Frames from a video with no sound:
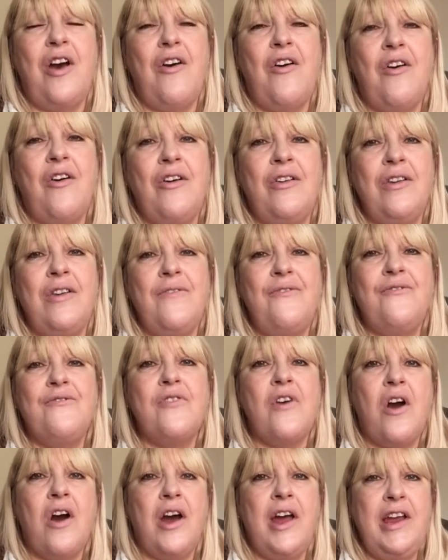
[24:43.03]
on
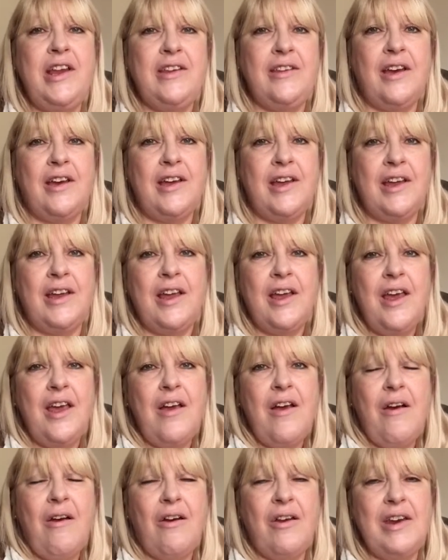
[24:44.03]
Friday
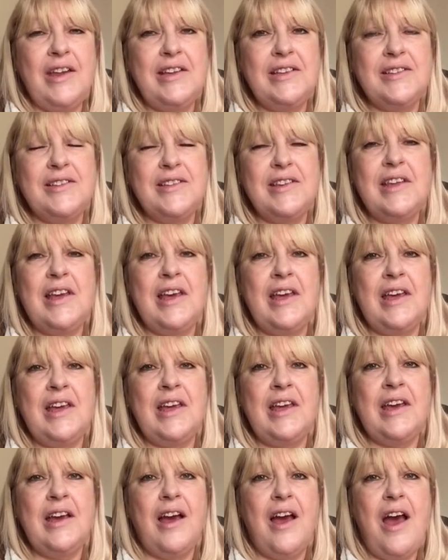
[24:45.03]
on his
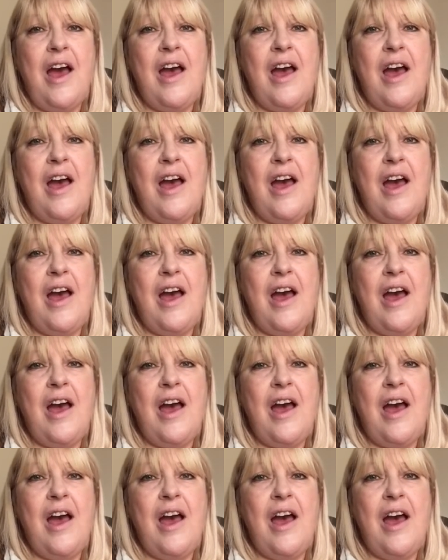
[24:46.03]
knee.